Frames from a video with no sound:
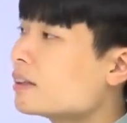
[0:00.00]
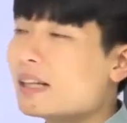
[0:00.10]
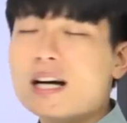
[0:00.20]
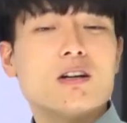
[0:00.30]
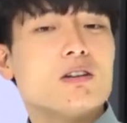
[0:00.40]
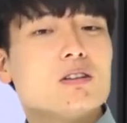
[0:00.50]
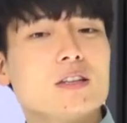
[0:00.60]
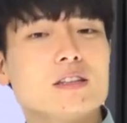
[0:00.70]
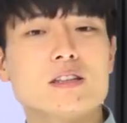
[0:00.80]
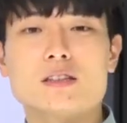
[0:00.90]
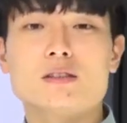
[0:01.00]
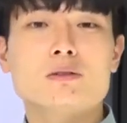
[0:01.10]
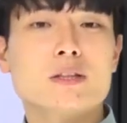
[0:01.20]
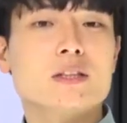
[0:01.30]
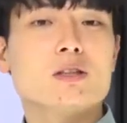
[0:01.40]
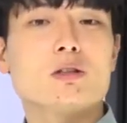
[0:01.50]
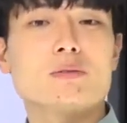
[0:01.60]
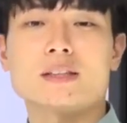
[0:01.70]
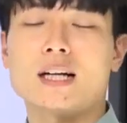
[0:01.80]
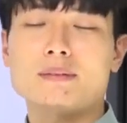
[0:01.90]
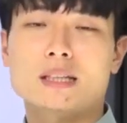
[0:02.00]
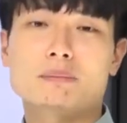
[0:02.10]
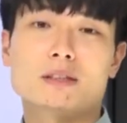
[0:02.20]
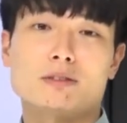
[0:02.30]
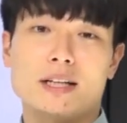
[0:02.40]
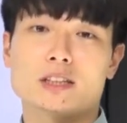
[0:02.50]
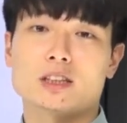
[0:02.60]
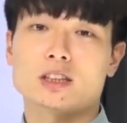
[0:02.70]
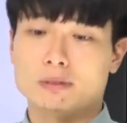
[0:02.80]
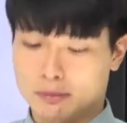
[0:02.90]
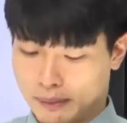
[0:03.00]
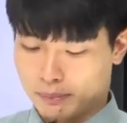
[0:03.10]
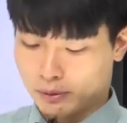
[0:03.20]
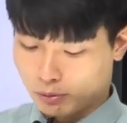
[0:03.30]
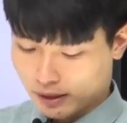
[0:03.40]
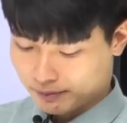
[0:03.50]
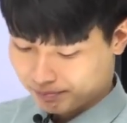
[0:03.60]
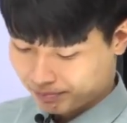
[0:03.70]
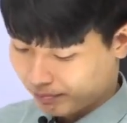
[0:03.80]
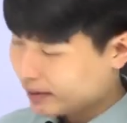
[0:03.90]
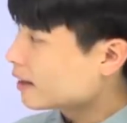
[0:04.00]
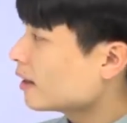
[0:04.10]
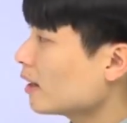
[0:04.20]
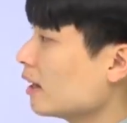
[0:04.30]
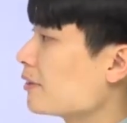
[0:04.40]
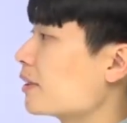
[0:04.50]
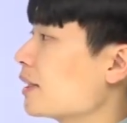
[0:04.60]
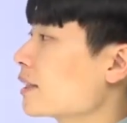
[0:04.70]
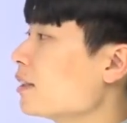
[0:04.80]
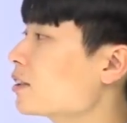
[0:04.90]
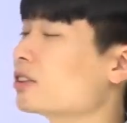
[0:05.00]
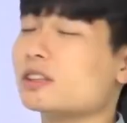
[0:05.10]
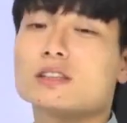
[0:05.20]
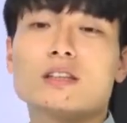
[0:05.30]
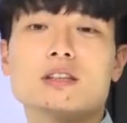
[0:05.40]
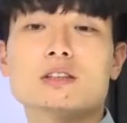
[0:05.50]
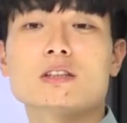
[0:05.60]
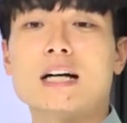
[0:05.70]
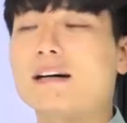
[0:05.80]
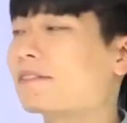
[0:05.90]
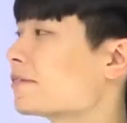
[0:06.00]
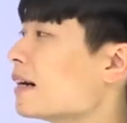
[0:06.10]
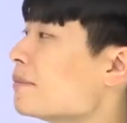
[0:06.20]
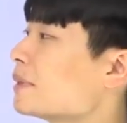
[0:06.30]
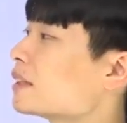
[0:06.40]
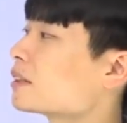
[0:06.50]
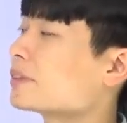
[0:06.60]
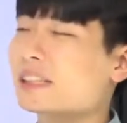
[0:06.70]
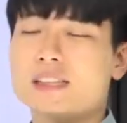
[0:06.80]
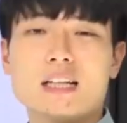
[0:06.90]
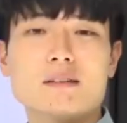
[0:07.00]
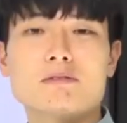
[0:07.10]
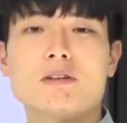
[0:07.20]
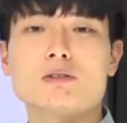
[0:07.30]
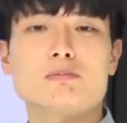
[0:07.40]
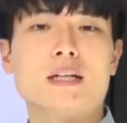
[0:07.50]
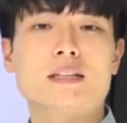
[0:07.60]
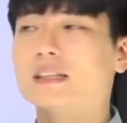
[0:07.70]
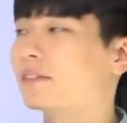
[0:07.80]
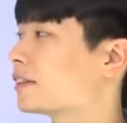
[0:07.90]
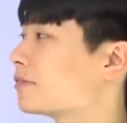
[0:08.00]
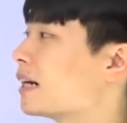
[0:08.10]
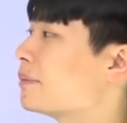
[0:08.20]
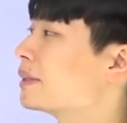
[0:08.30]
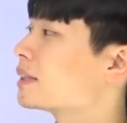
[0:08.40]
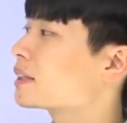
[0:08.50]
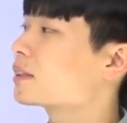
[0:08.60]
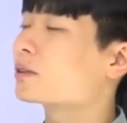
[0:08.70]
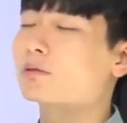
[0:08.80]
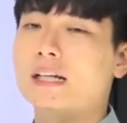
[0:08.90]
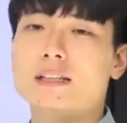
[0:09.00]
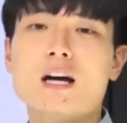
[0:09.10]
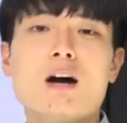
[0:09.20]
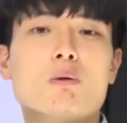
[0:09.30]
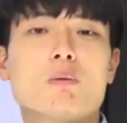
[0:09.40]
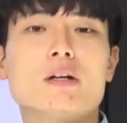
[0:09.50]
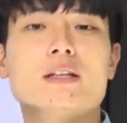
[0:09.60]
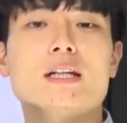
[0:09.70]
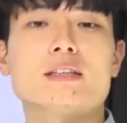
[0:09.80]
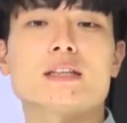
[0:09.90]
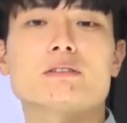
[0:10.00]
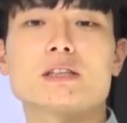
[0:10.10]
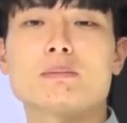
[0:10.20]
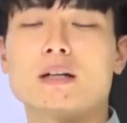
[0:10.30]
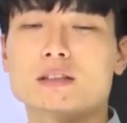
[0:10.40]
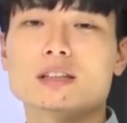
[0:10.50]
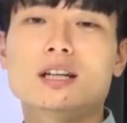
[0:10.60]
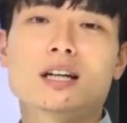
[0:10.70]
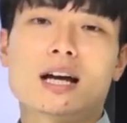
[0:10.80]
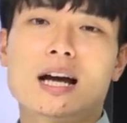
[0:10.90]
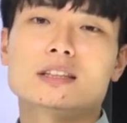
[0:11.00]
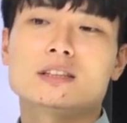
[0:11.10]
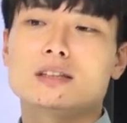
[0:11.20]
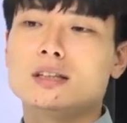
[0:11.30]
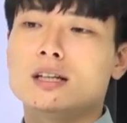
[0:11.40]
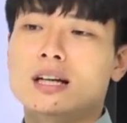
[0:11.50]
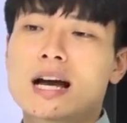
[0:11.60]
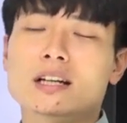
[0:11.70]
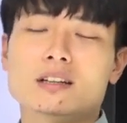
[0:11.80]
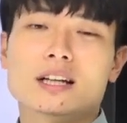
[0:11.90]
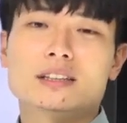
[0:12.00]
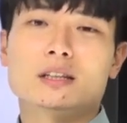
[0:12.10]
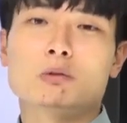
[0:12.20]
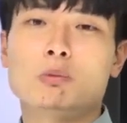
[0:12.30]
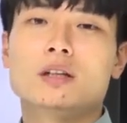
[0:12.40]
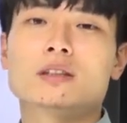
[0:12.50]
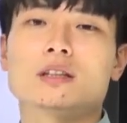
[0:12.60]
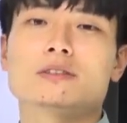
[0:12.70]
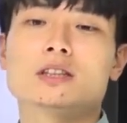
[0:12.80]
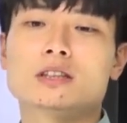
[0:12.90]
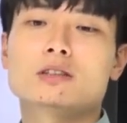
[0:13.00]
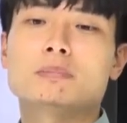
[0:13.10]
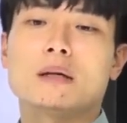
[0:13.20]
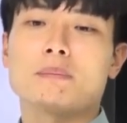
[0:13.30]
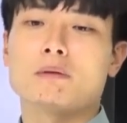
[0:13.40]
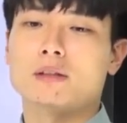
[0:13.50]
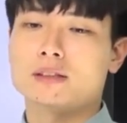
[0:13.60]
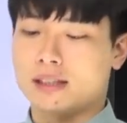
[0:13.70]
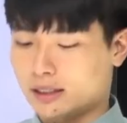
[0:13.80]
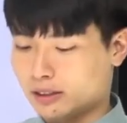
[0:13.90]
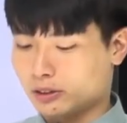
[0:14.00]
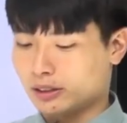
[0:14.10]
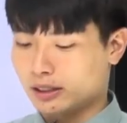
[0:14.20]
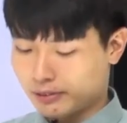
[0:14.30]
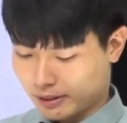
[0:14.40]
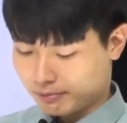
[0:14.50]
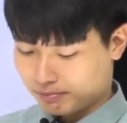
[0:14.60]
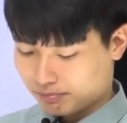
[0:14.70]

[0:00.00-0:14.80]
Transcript: Now, let's quickly go over timekeeping strategies for the Paper 1. If you're an SL student, you'll have 5 minutes of reading time followed by 75 minutes to write one essay response and analyzing one of 2 Paper 1 texts you're given.